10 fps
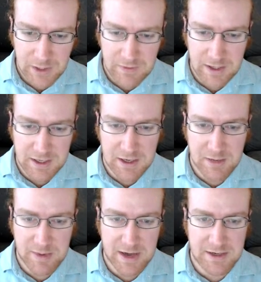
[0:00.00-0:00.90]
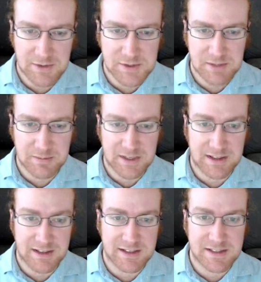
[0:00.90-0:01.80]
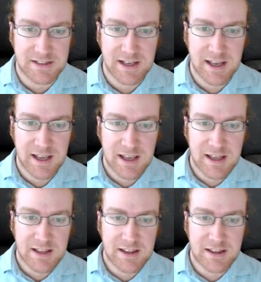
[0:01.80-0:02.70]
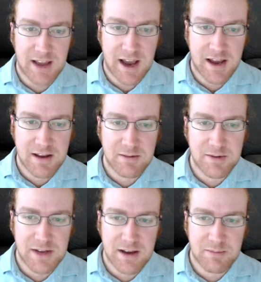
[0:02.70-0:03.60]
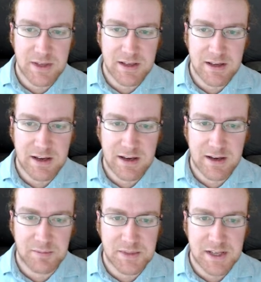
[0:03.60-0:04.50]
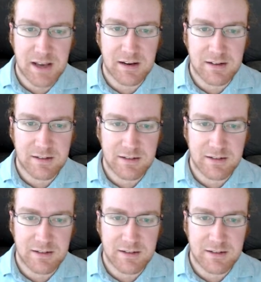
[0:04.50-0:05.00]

And then I can come back and do something like this. I would not be upset.